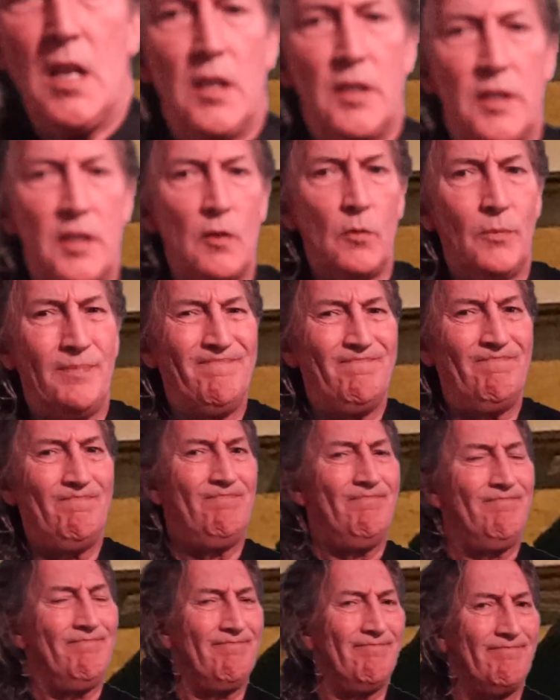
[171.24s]
So,
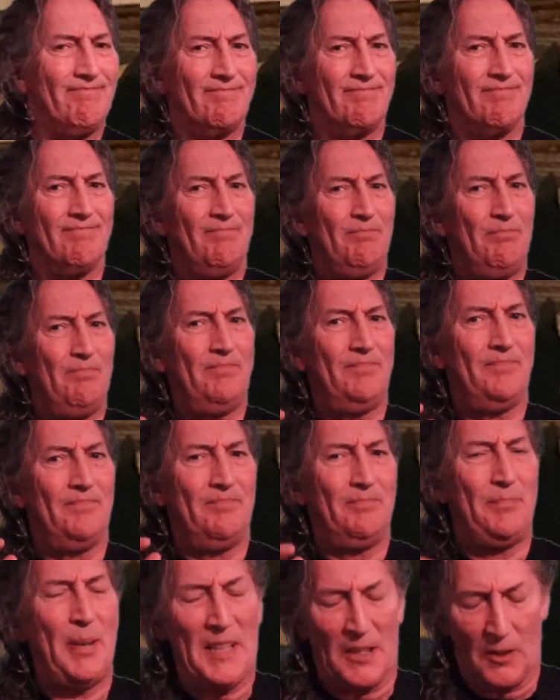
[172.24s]

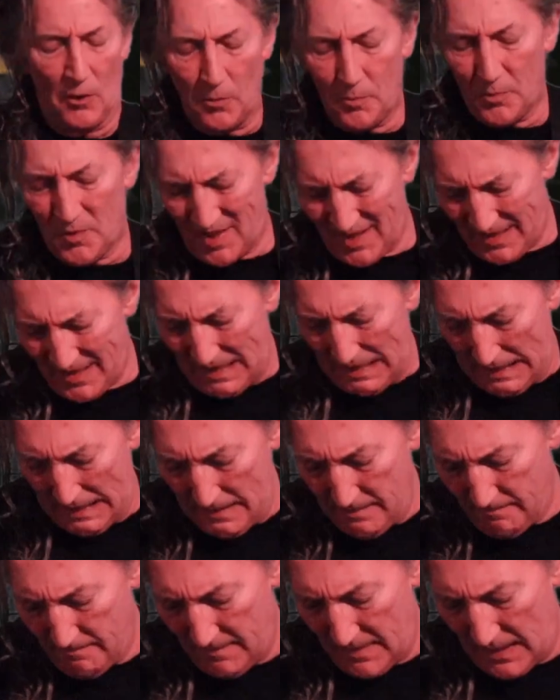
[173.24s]
pickups,
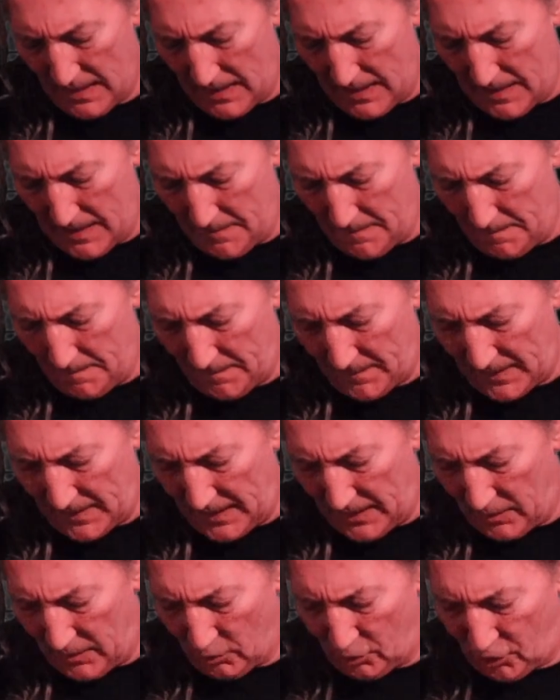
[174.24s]
yeah, and
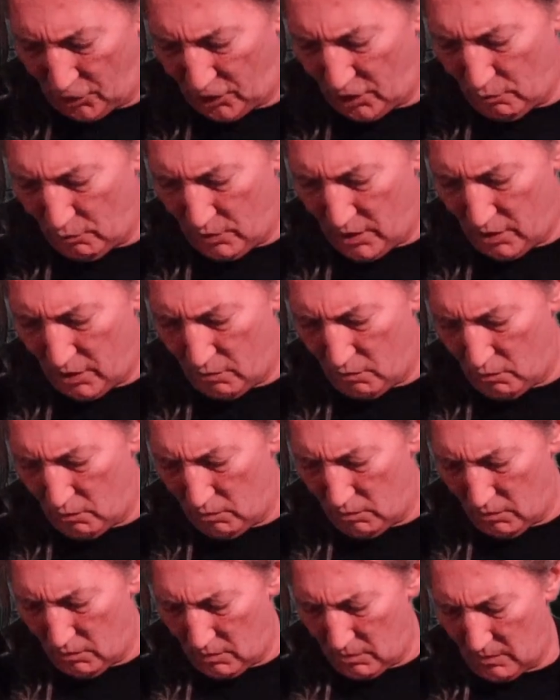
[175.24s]
I'll show
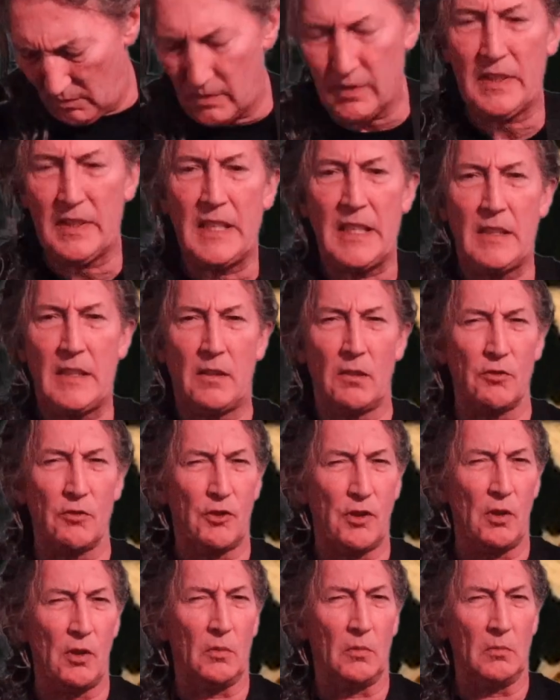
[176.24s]
you the
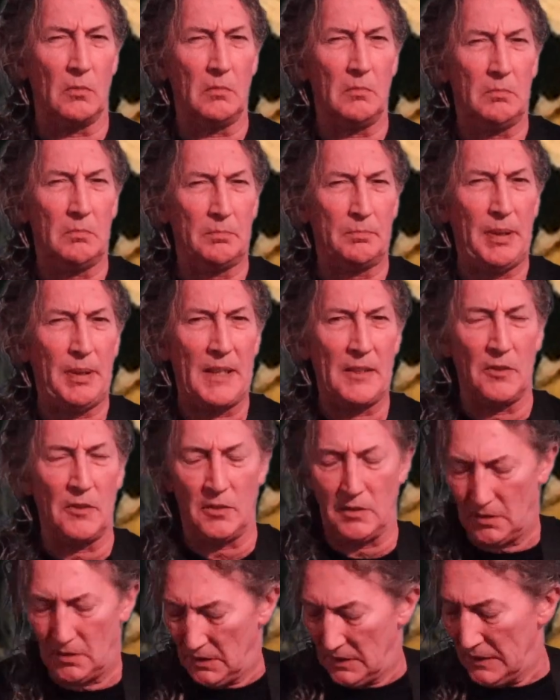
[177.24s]
control
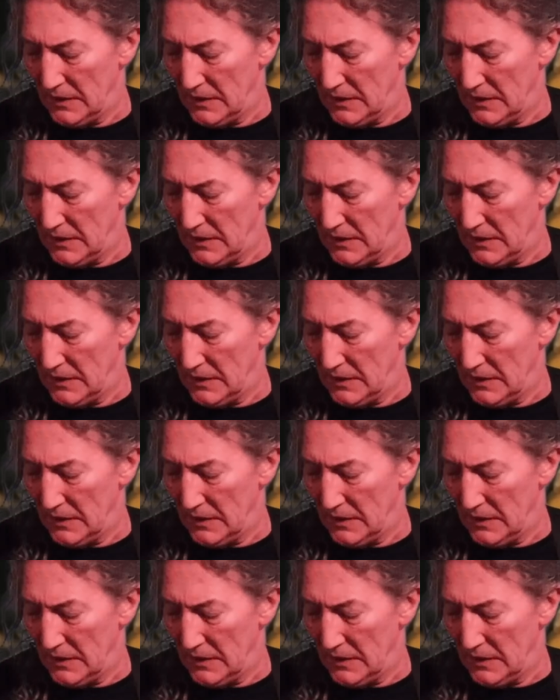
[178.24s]
panel